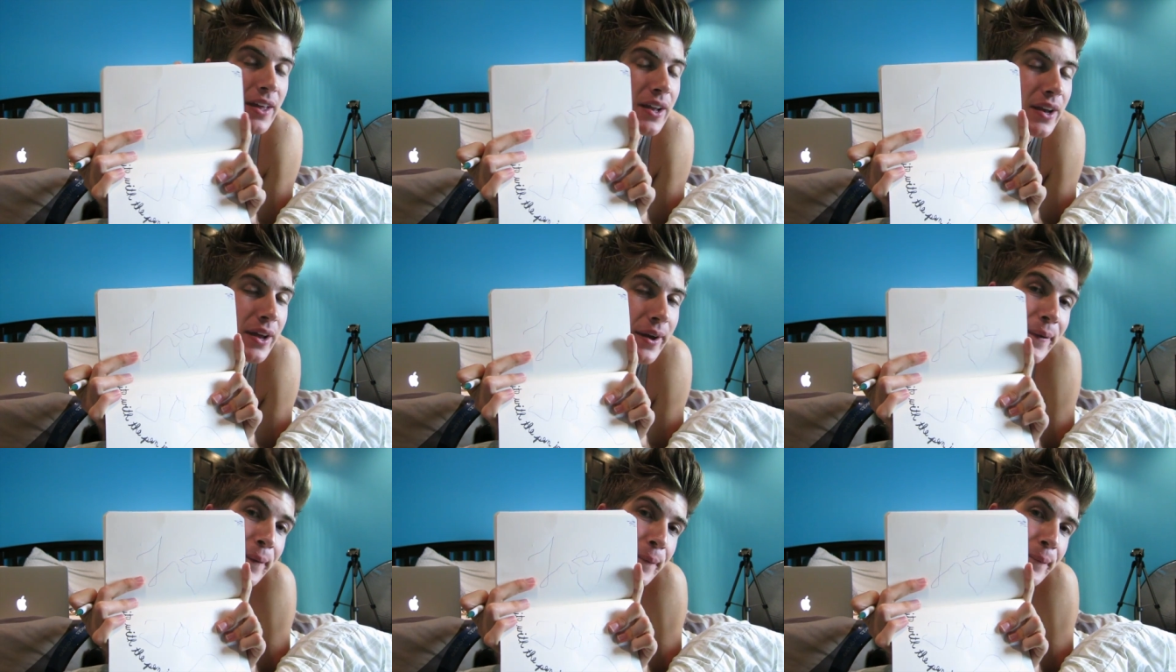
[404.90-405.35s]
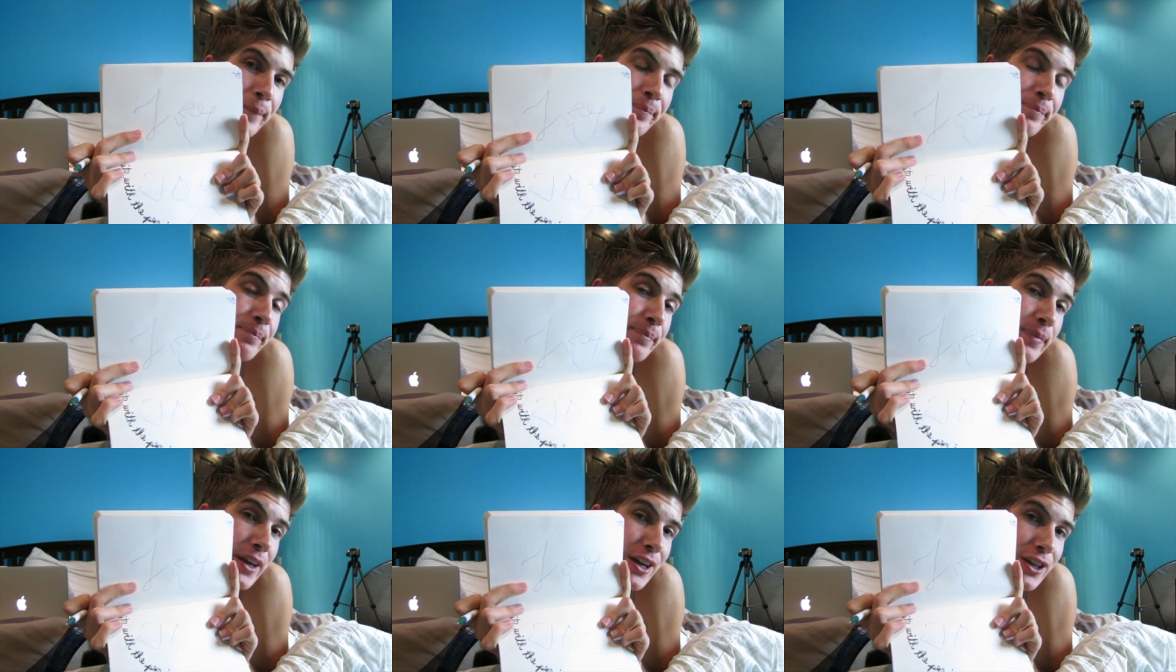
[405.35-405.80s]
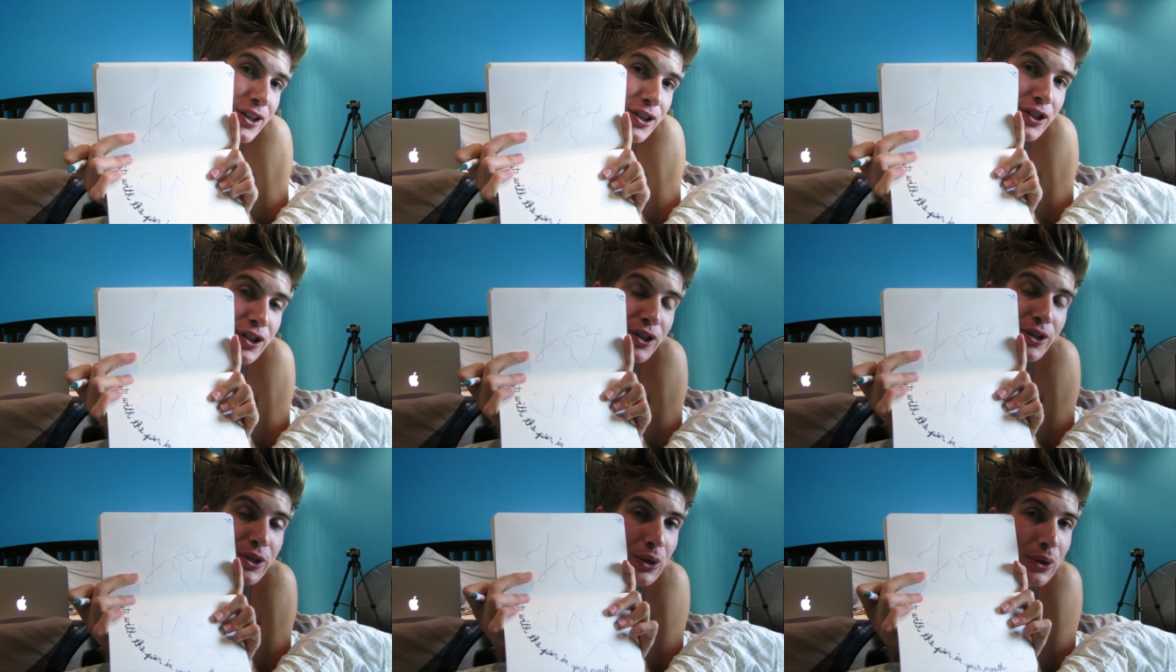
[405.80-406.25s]
you know,
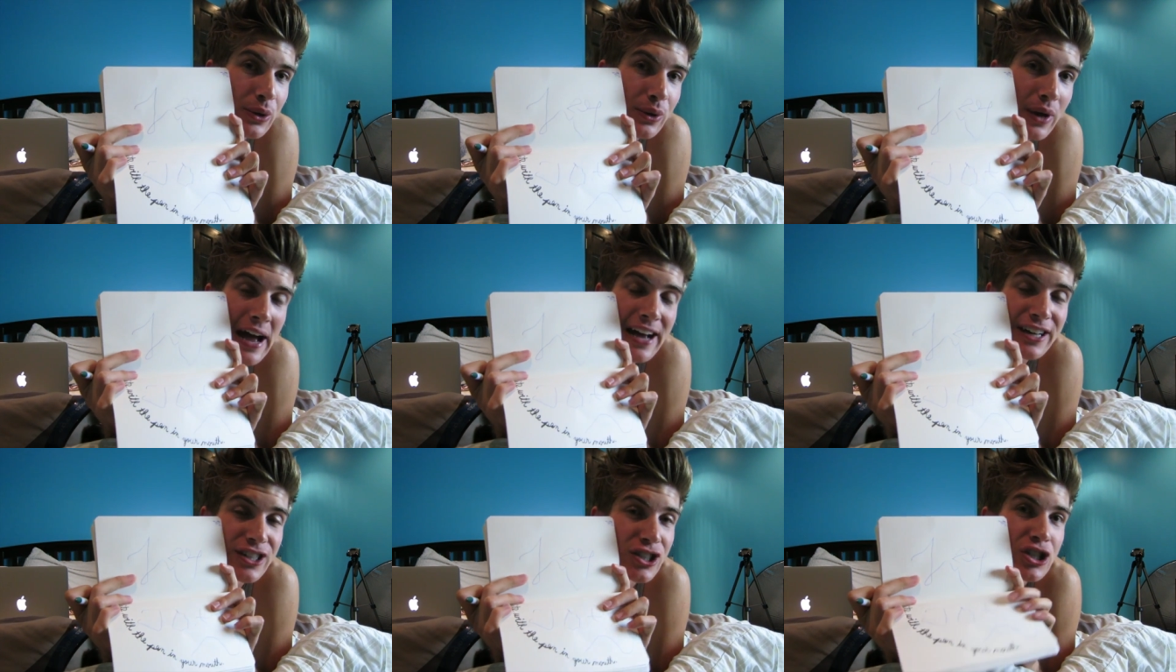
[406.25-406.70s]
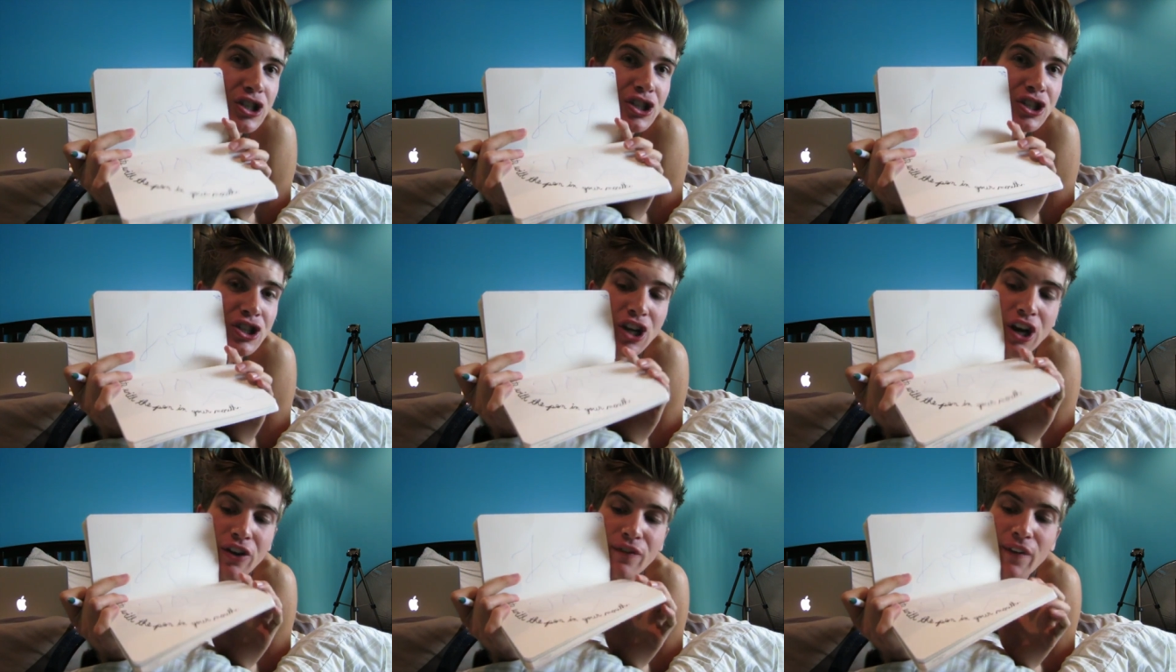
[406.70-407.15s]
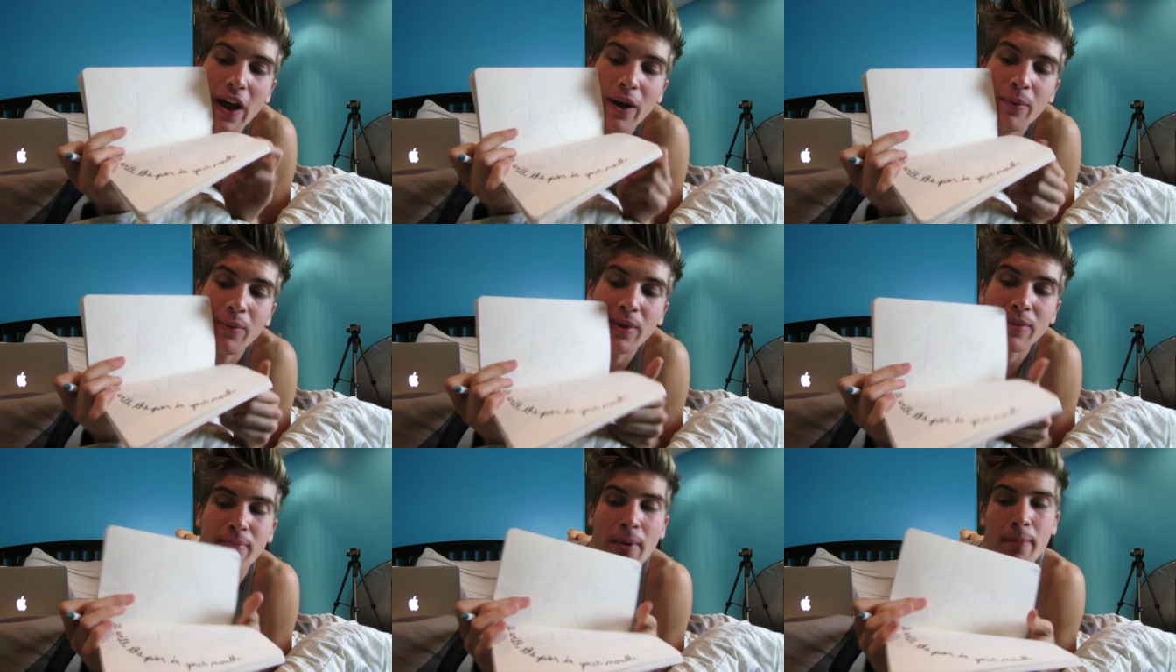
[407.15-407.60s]
shoot, I should just start
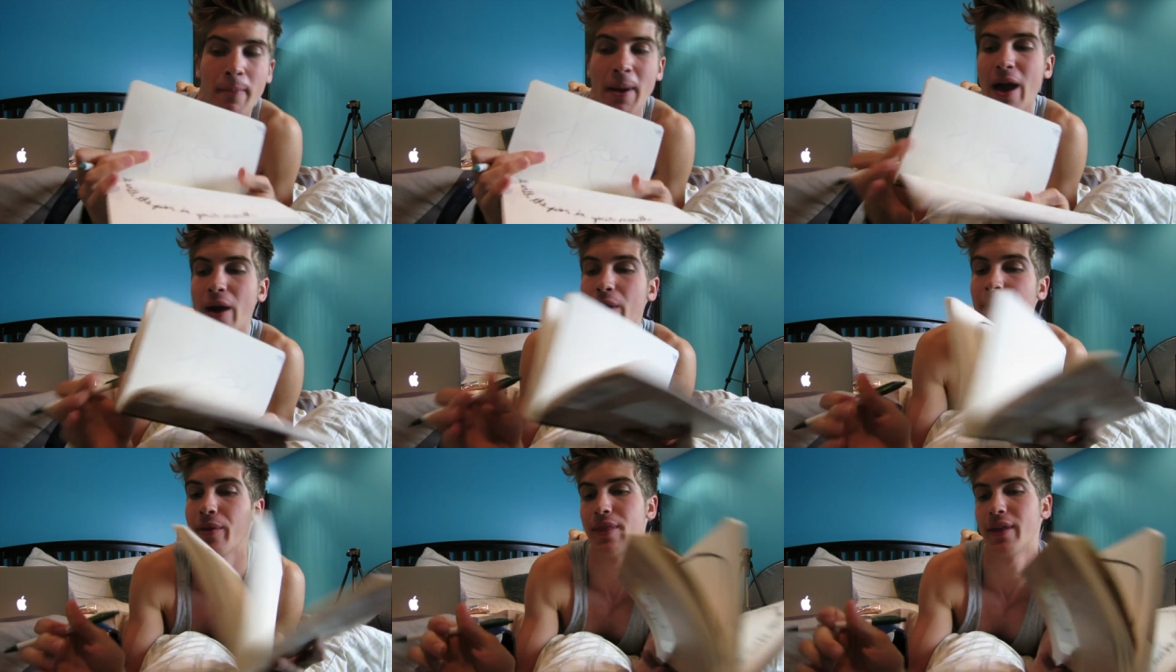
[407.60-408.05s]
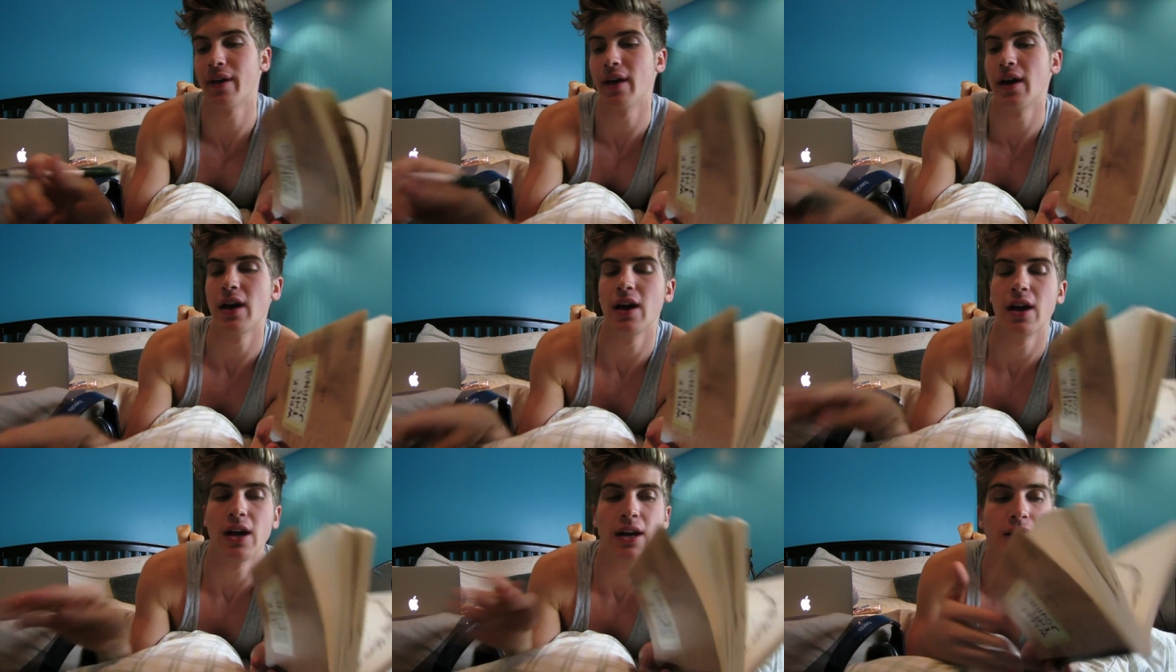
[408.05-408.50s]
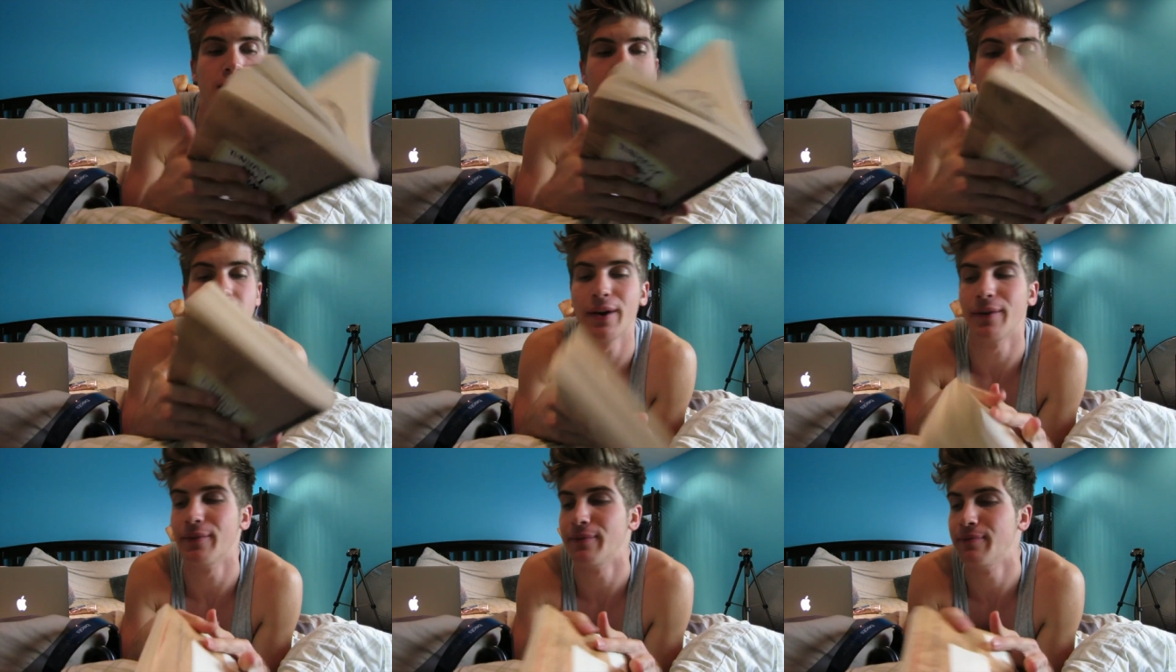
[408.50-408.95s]
riding with my mouth.
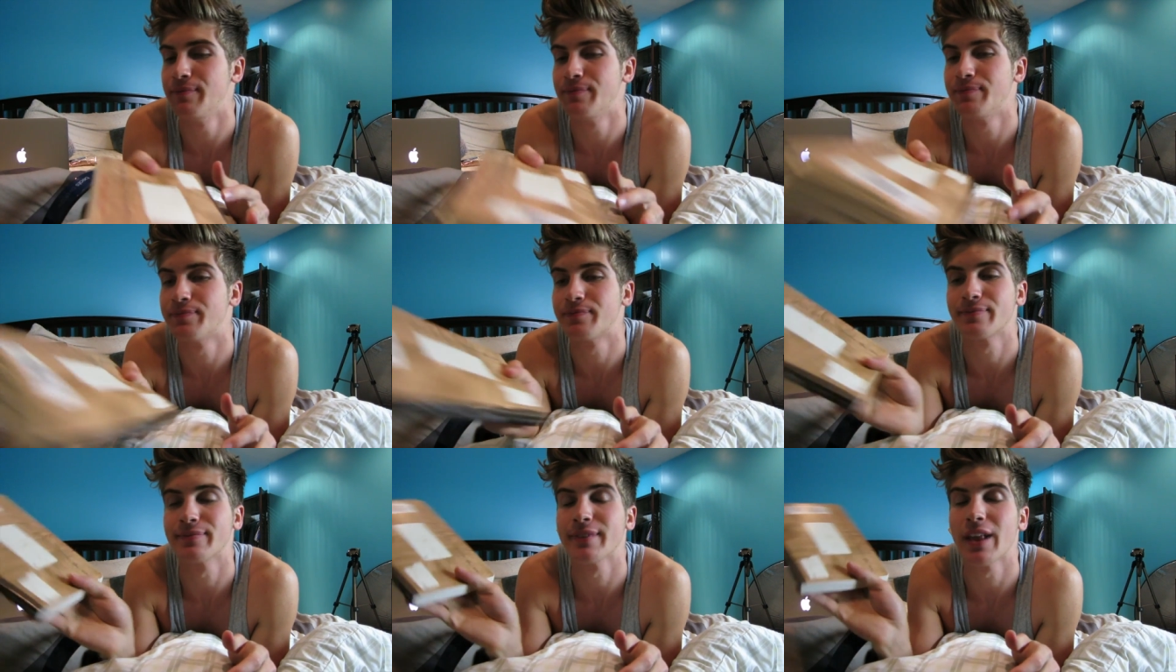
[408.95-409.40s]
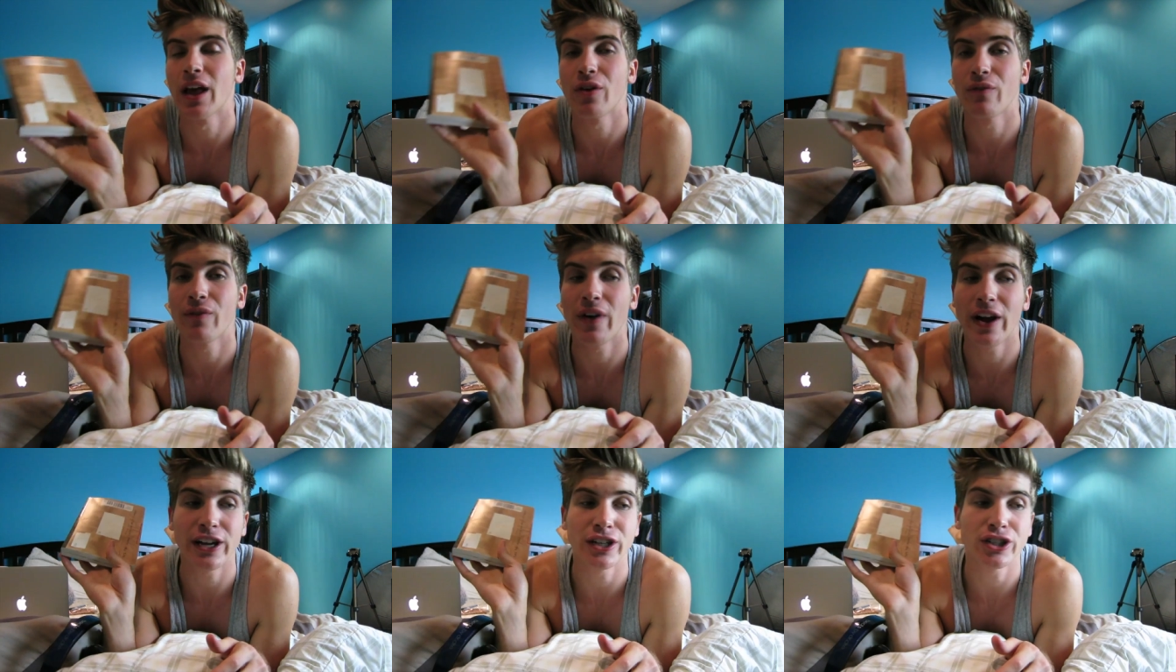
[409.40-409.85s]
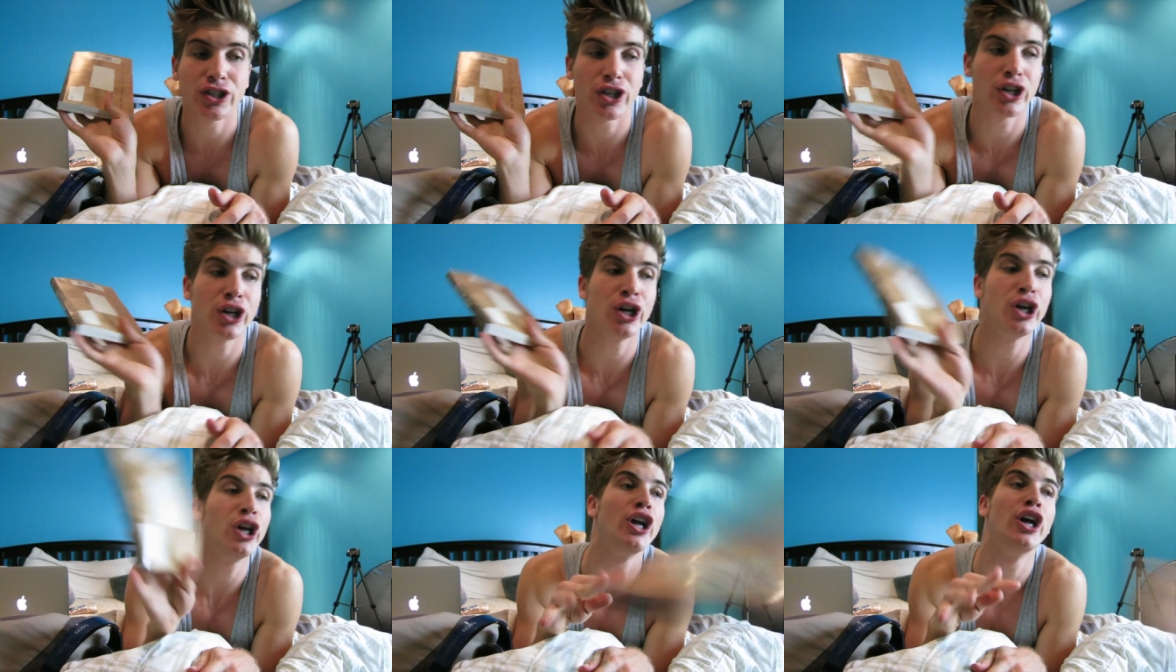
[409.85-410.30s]
So, write a
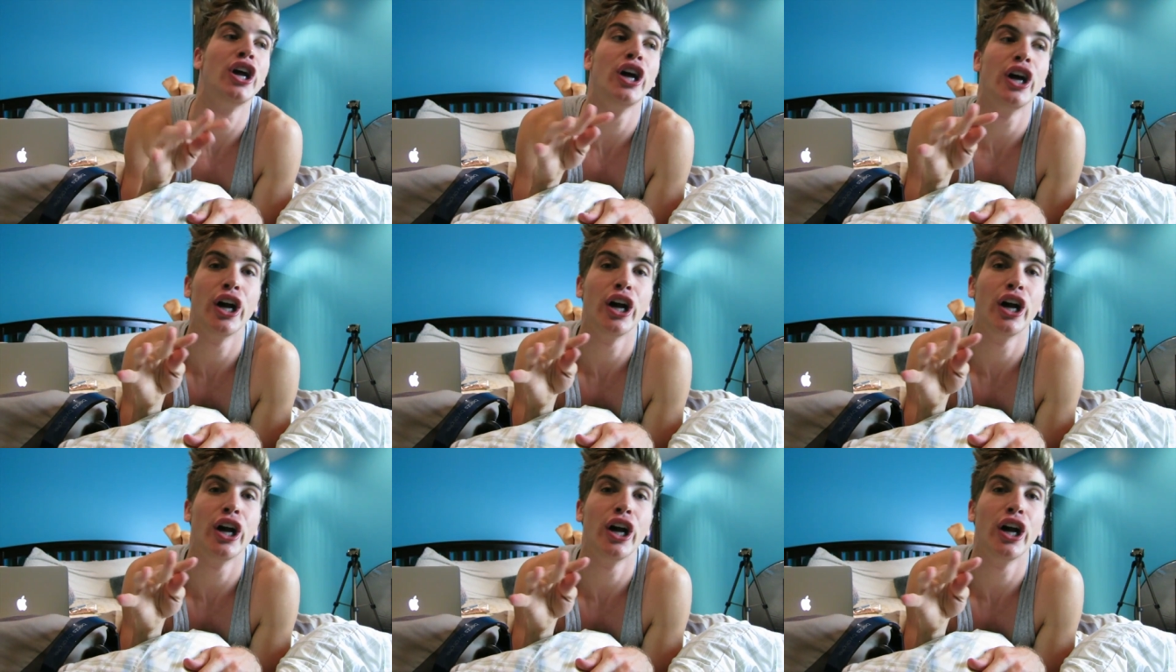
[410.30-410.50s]
journal.